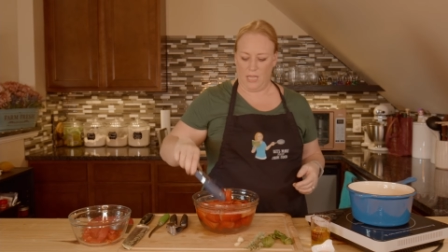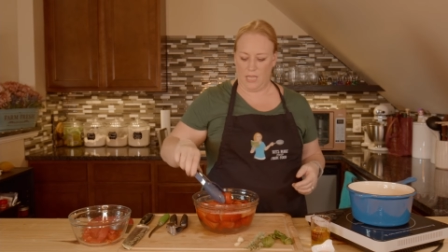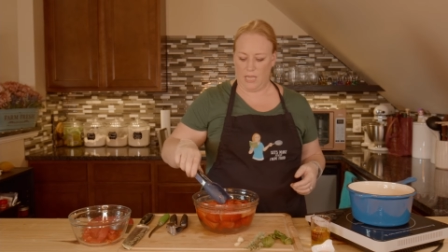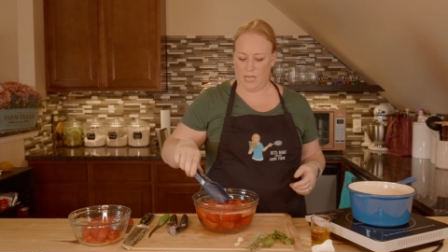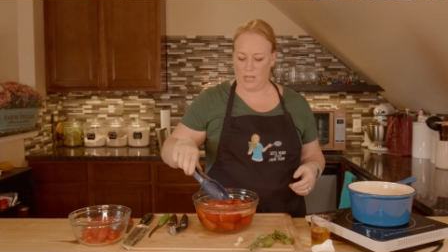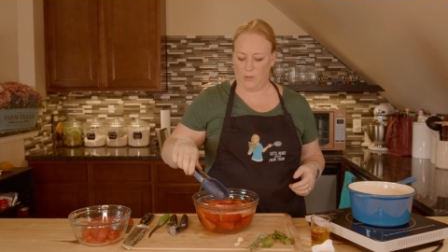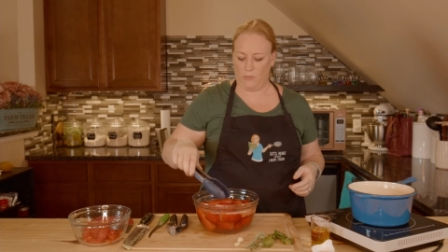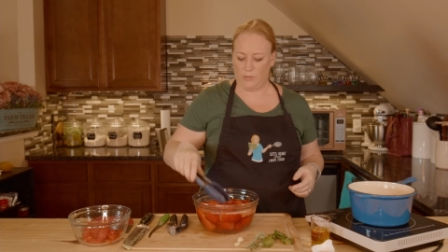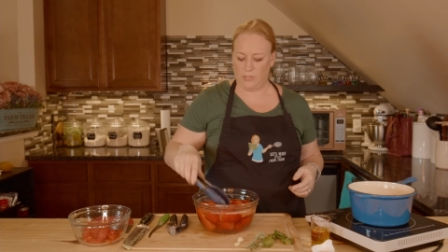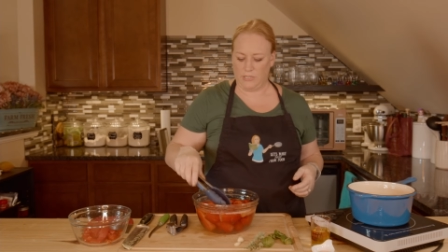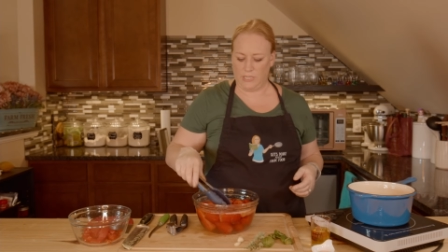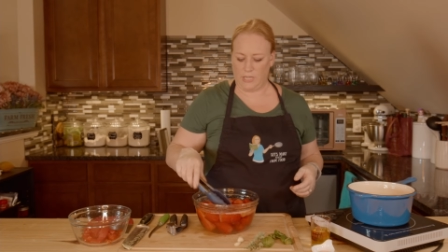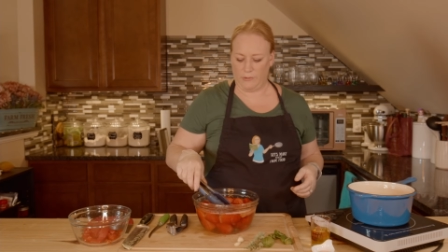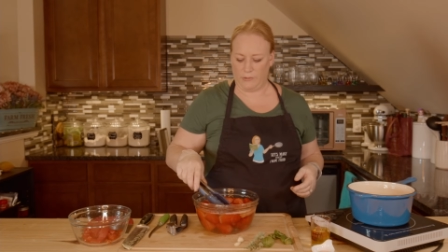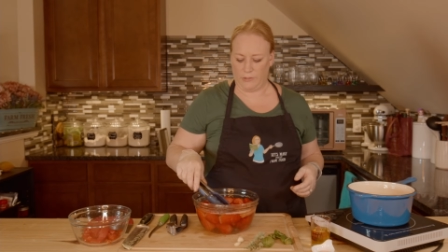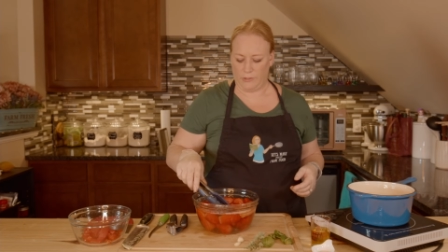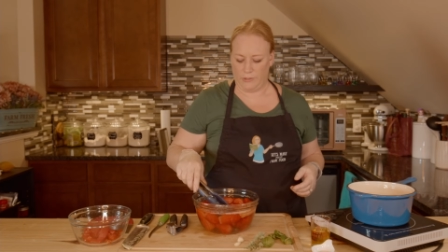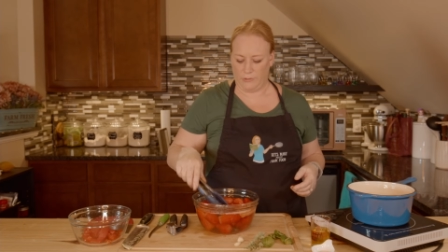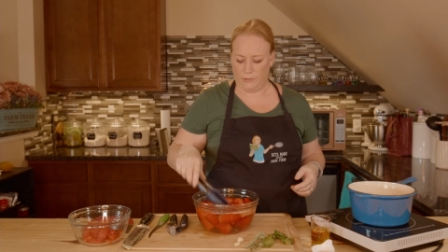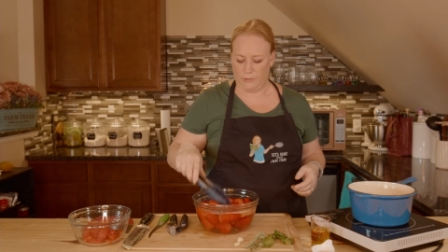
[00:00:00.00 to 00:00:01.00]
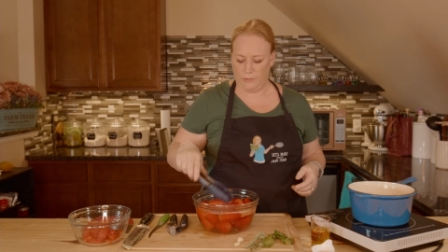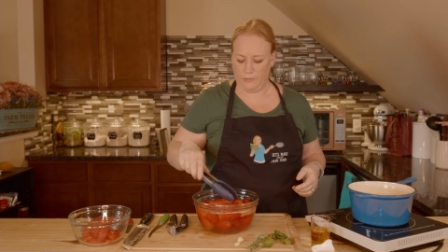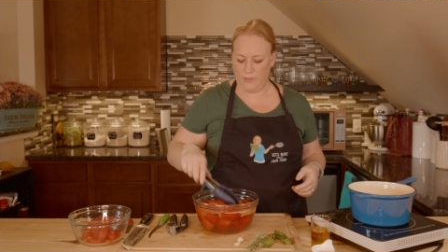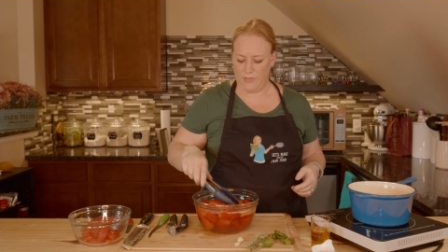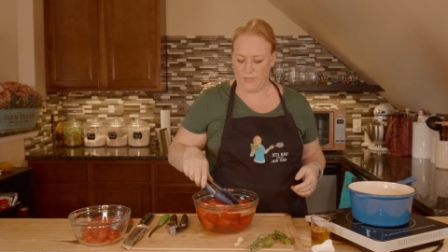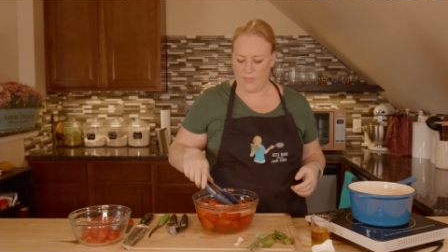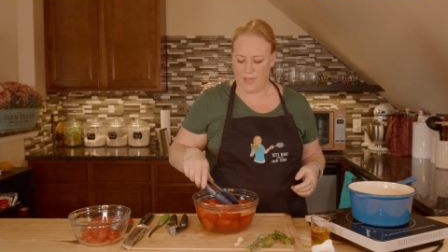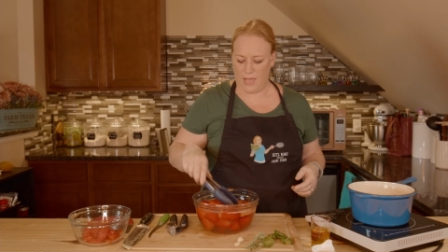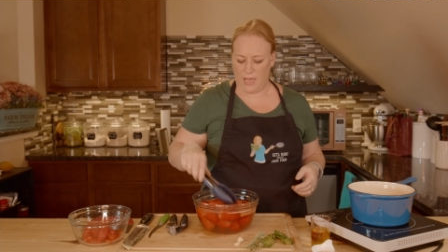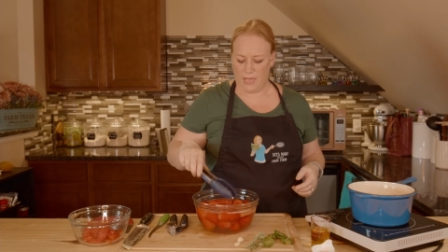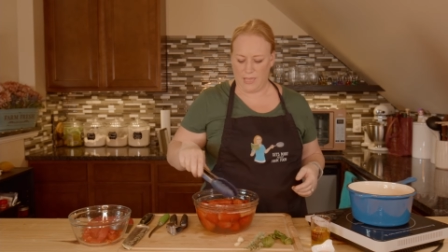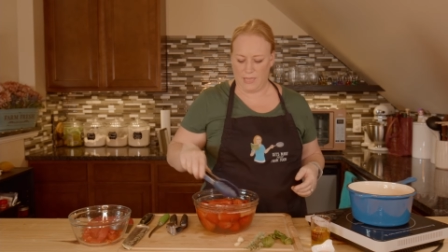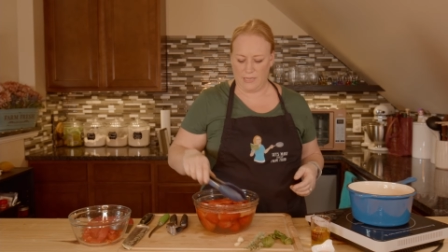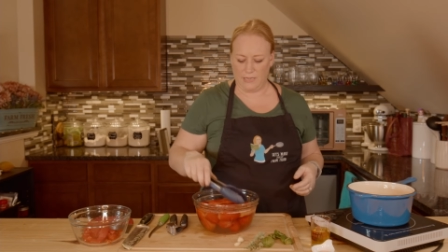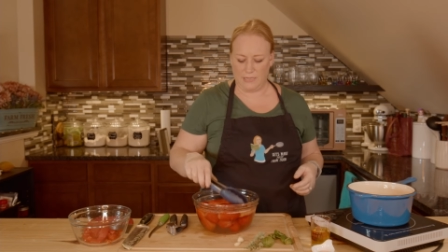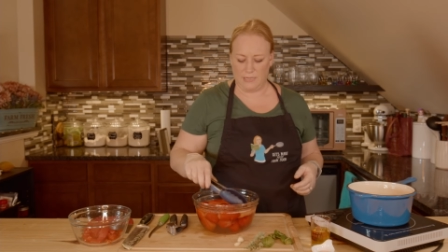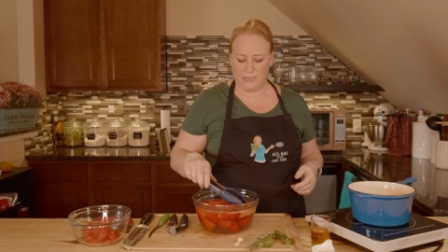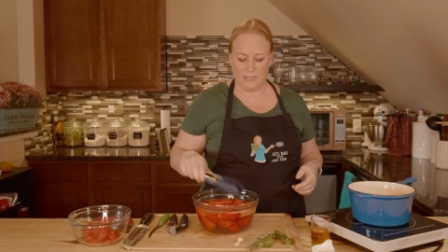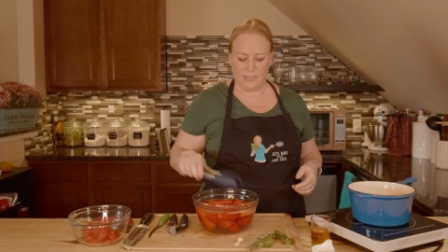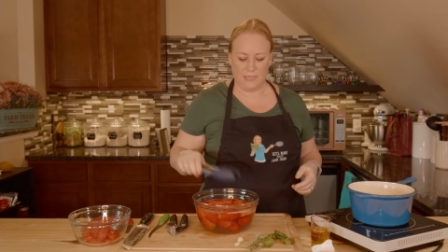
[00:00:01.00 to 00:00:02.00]
And I will tell you that
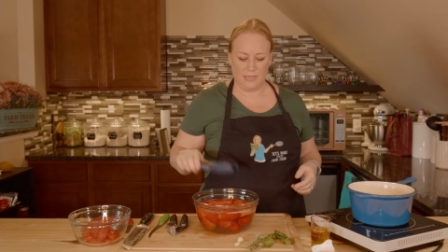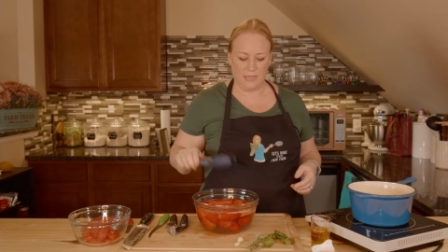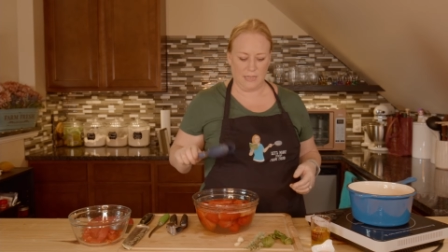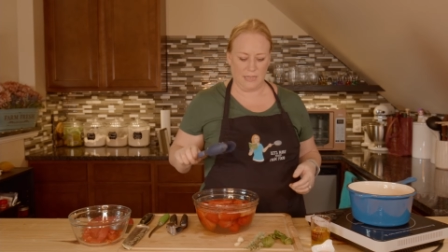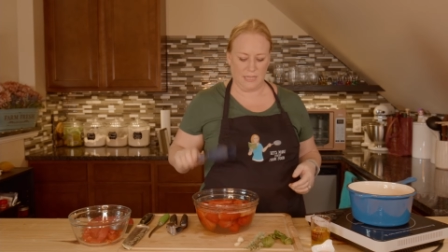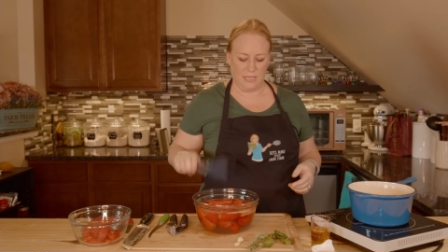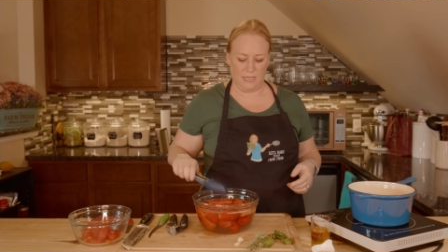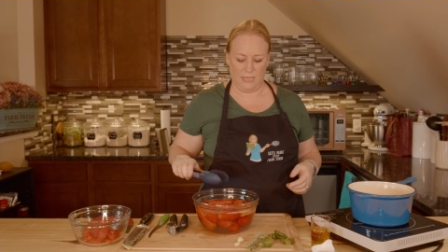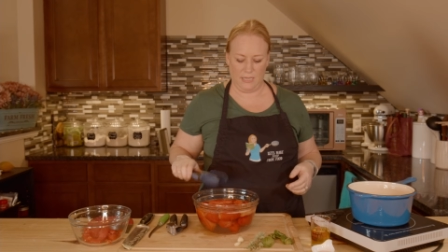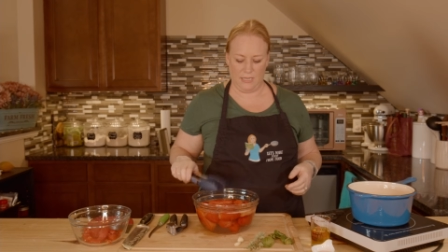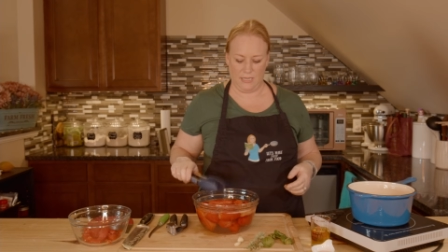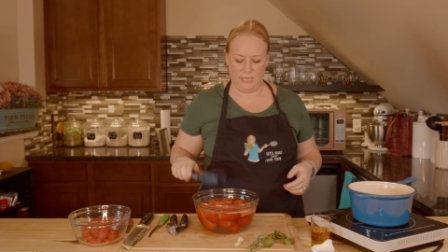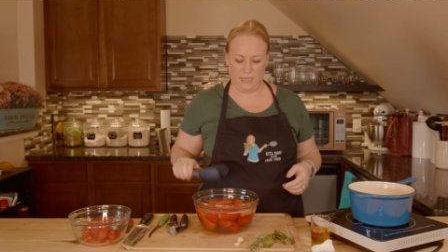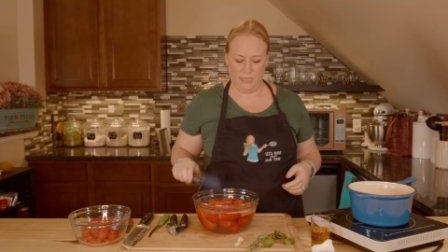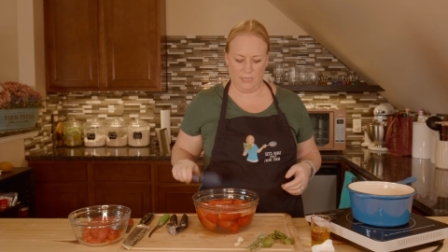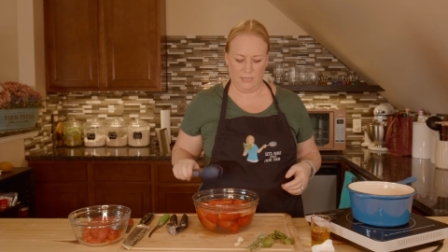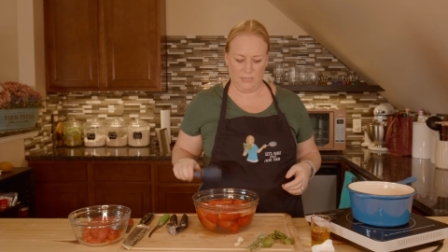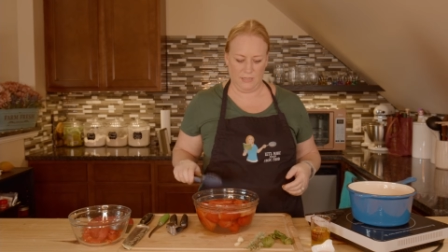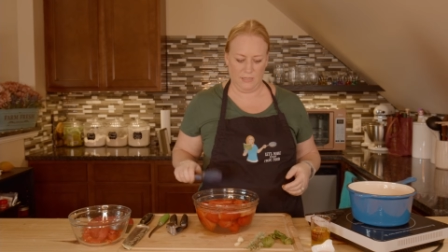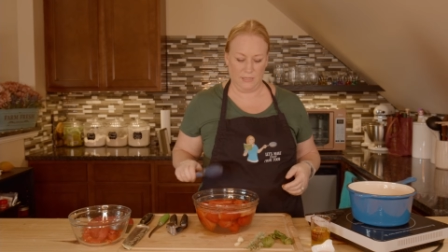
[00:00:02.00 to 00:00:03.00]
the,